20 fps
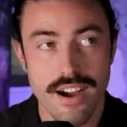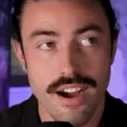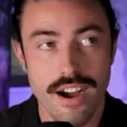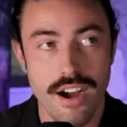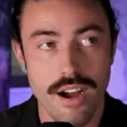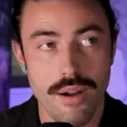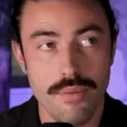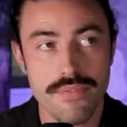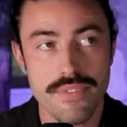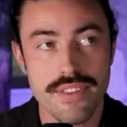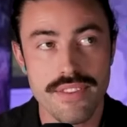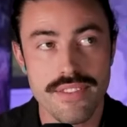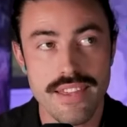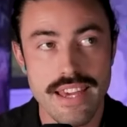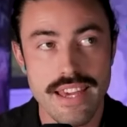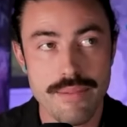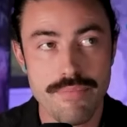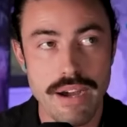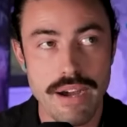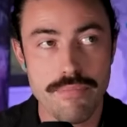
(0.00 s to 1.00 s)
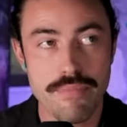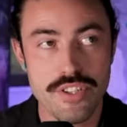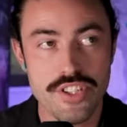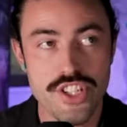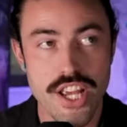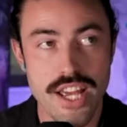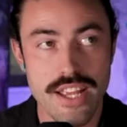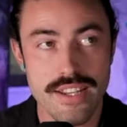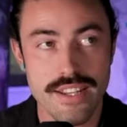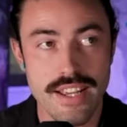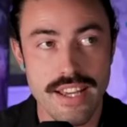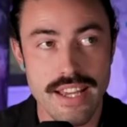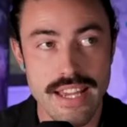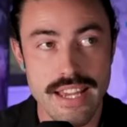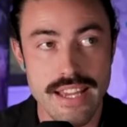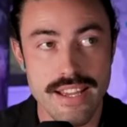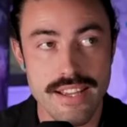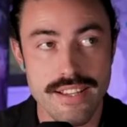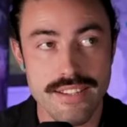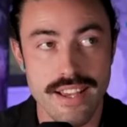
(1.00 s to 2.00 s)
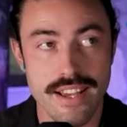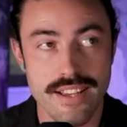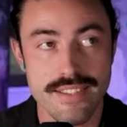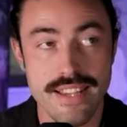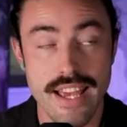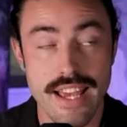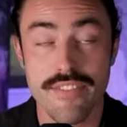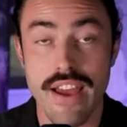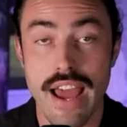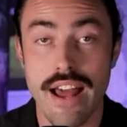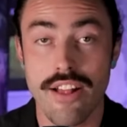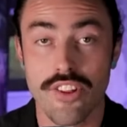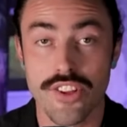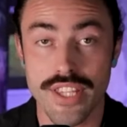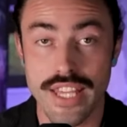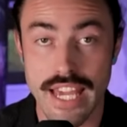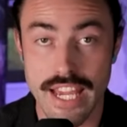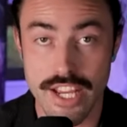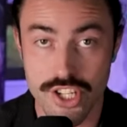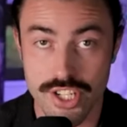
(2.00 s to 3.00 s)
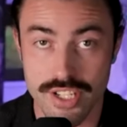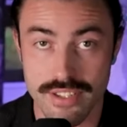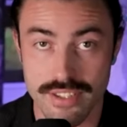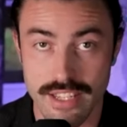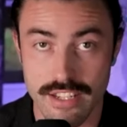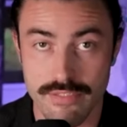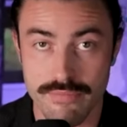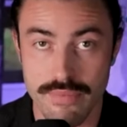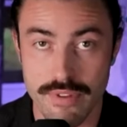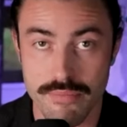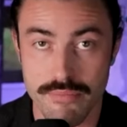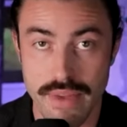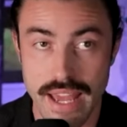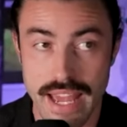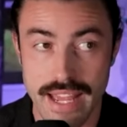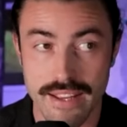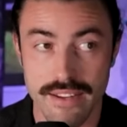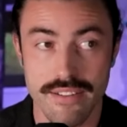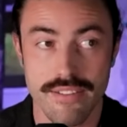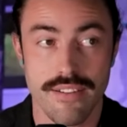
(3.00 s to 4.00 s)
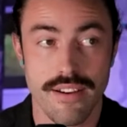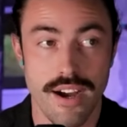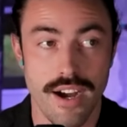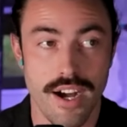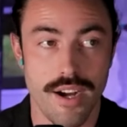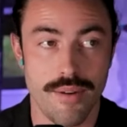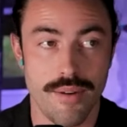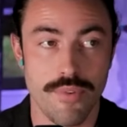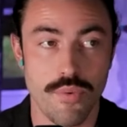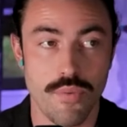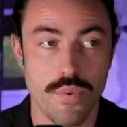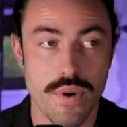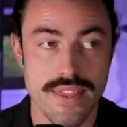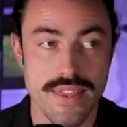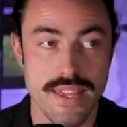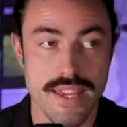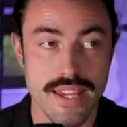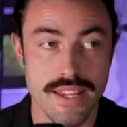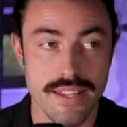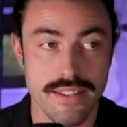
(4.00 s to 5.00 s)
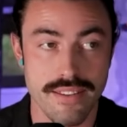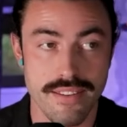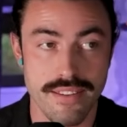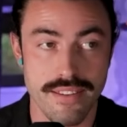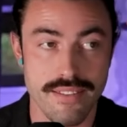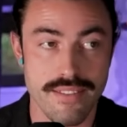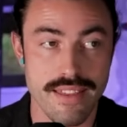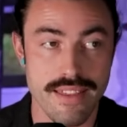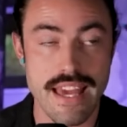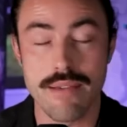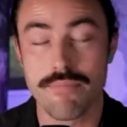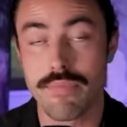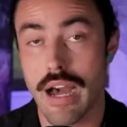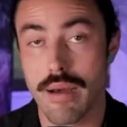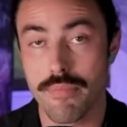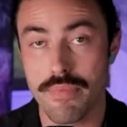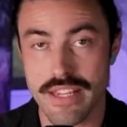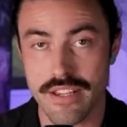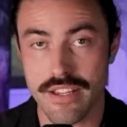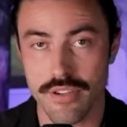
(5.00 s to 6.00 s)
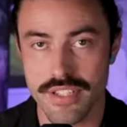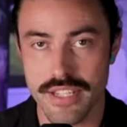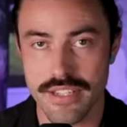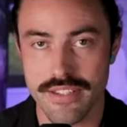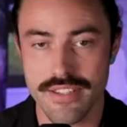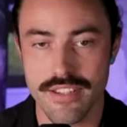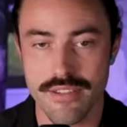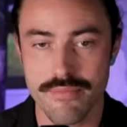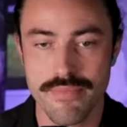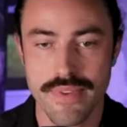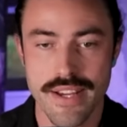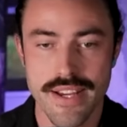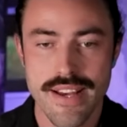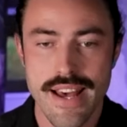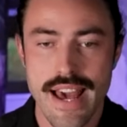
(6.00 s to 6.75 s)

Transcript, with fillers: Um, the hip hop agenda is a set of allegations that have been made um, within the hip hop ecosystem.